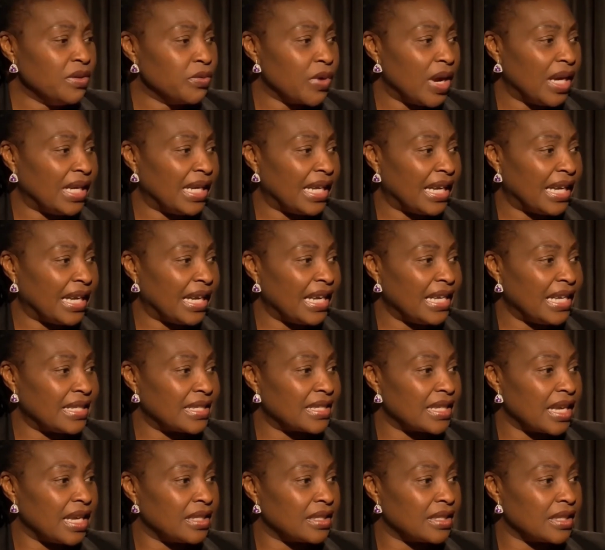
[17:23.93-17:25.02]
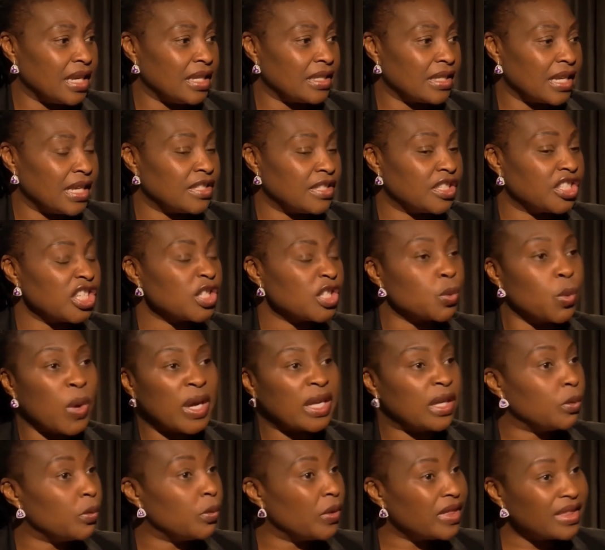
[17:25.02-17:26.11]
me, really, it's
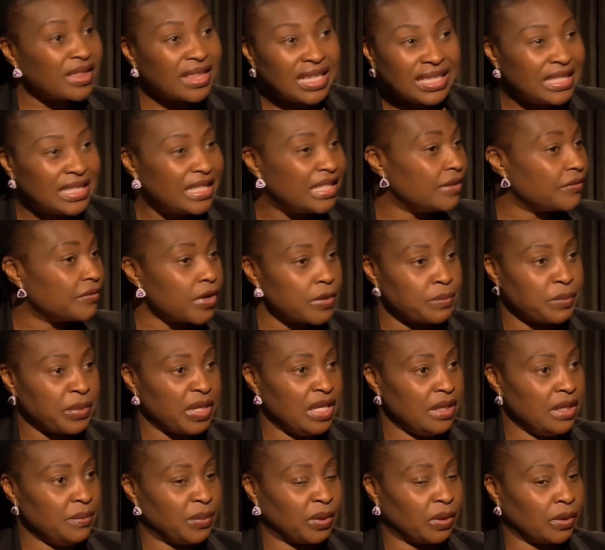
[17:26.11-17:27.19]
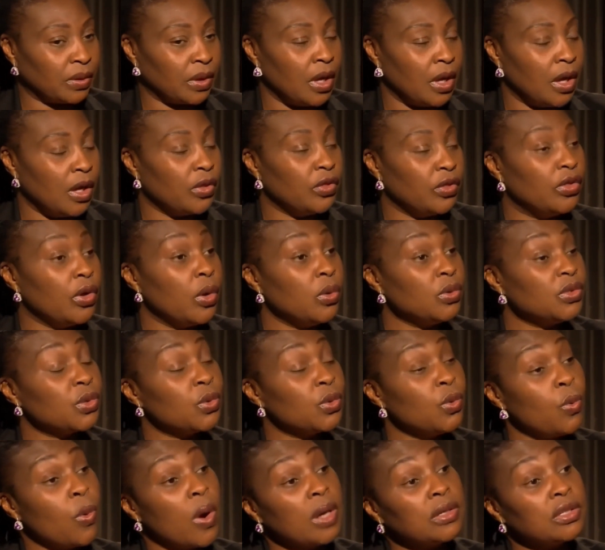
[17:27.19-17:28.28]
just working with different people,
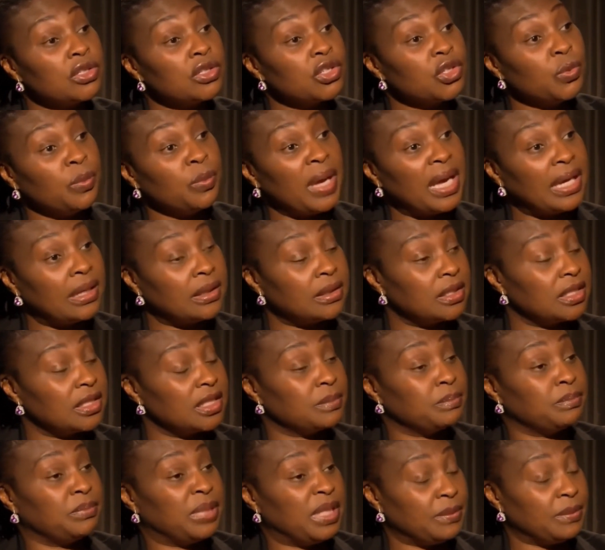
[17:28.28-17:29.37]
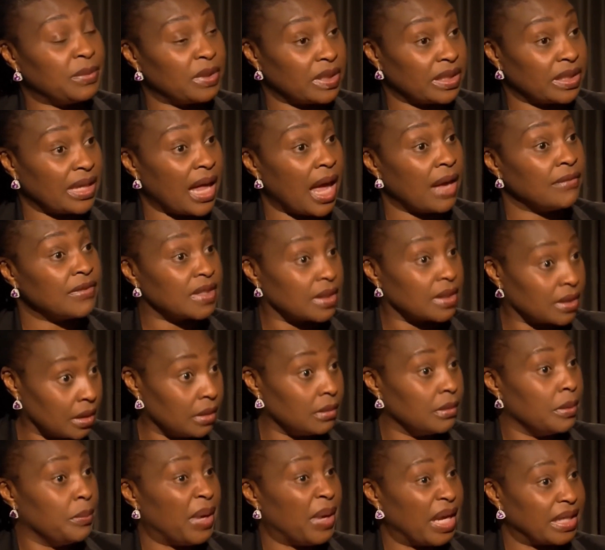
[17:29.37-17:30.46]
those who want to make people's
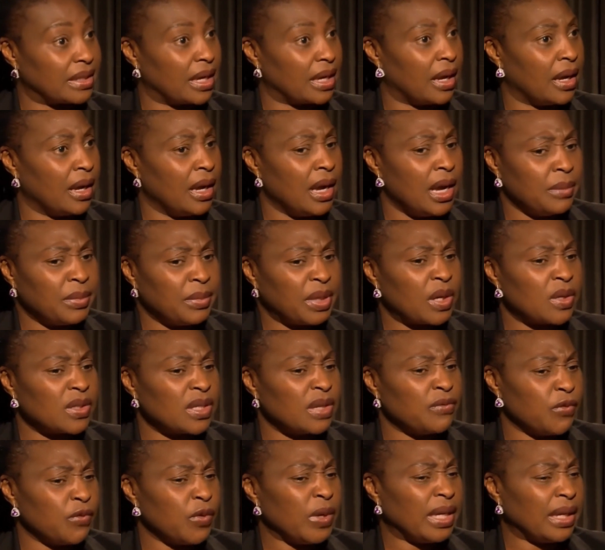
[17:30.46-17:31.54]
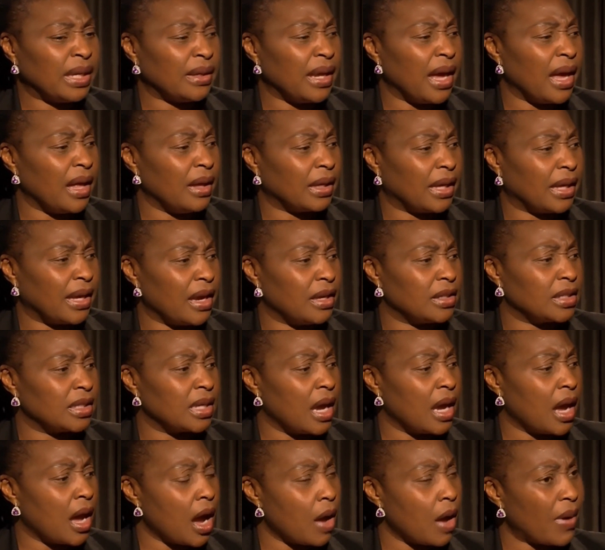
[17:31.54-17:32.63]
lives better. Because if we can help
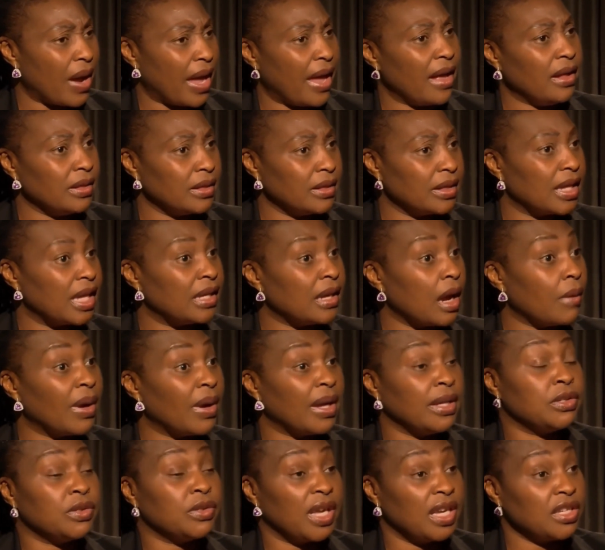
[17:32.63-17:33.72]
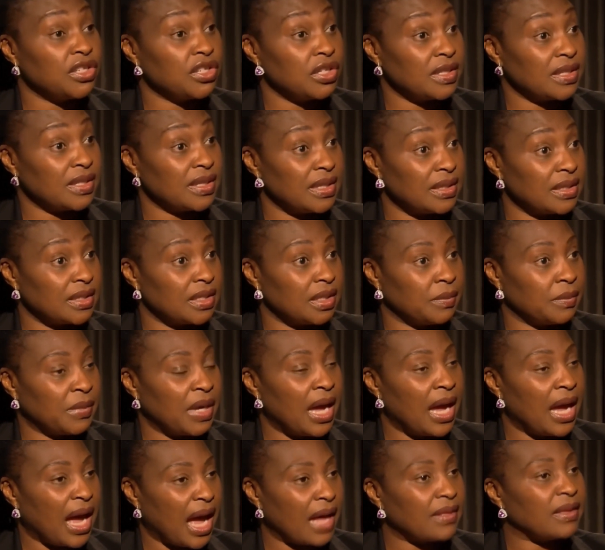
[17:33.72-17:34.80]
get our health and our education
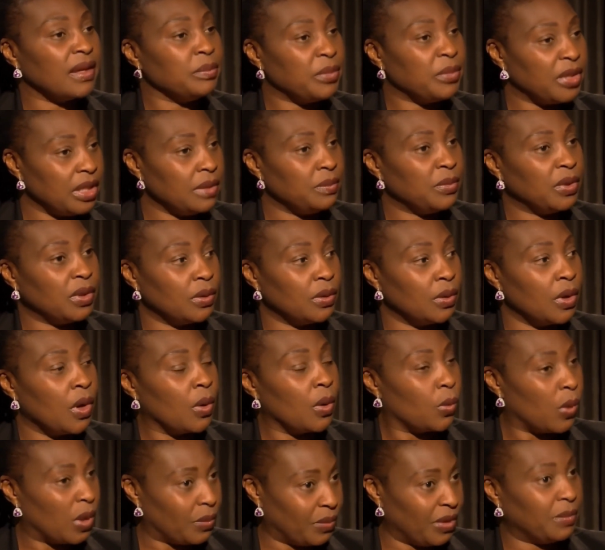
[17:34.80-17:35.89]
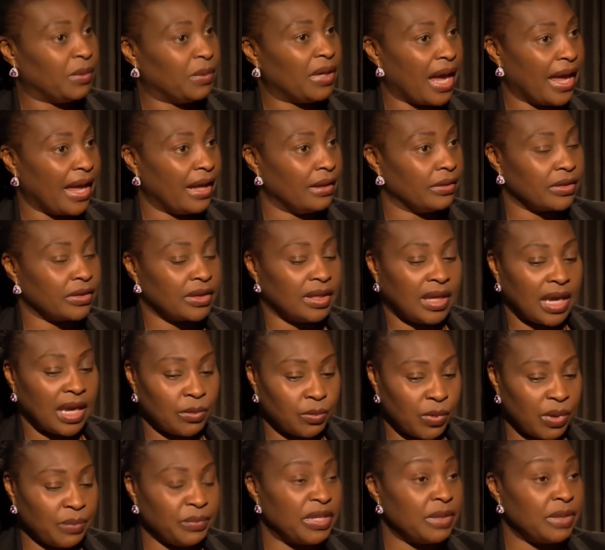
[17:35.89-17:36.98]
system, I think people, when people are
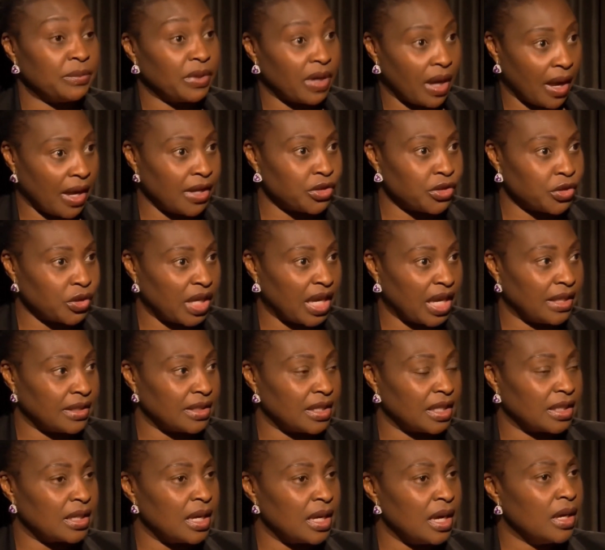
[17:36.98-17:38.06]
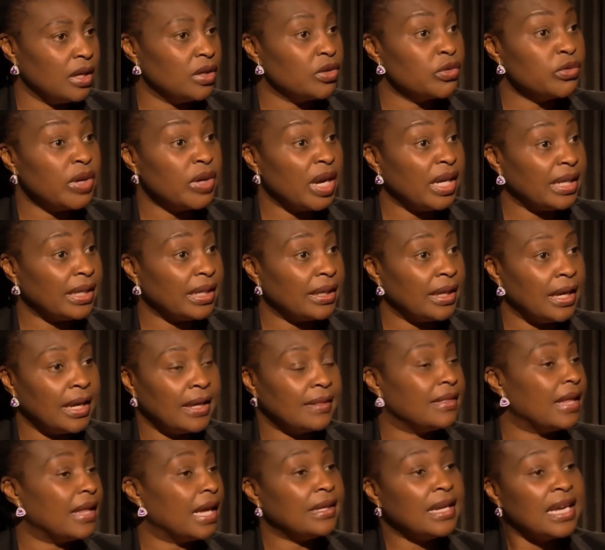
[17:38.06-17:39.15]
healthy and when people are educated, really,
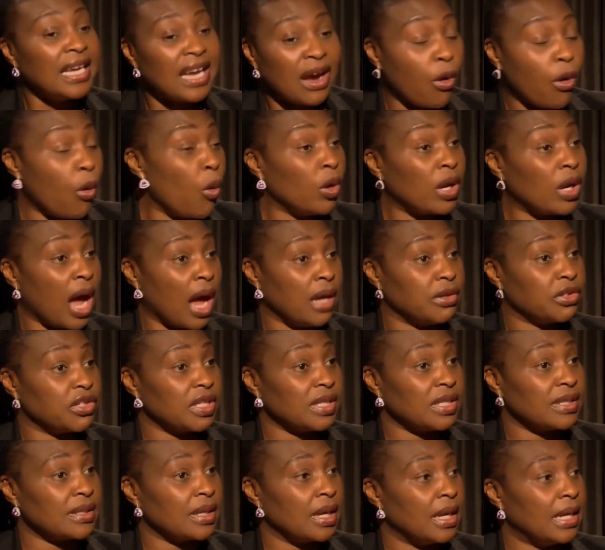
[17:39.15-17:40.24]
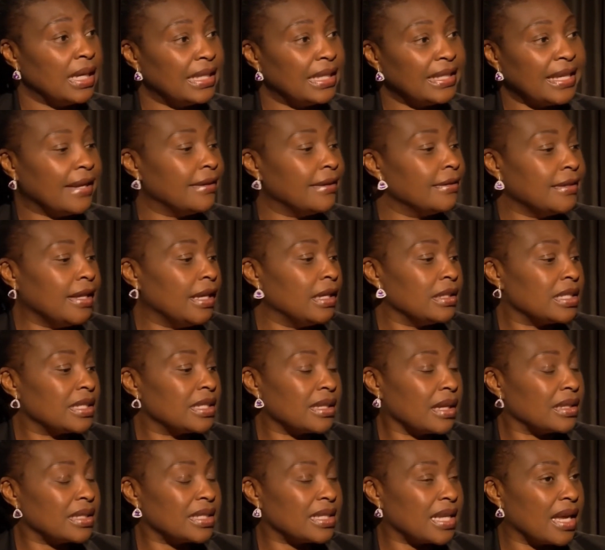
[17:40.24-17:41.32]
then all countries can
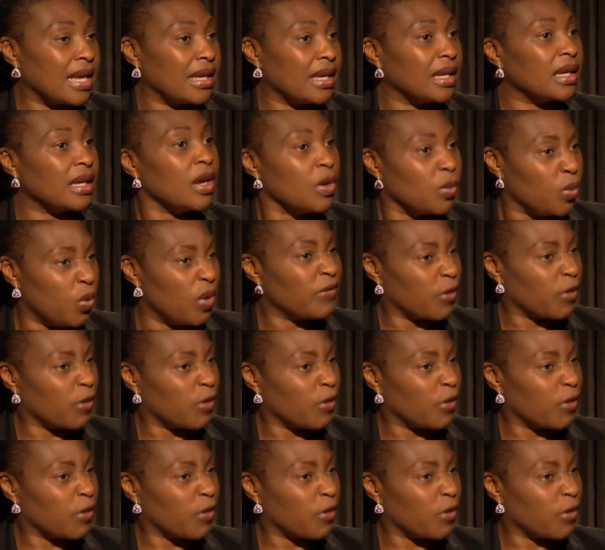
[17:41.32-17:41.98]
then start saying,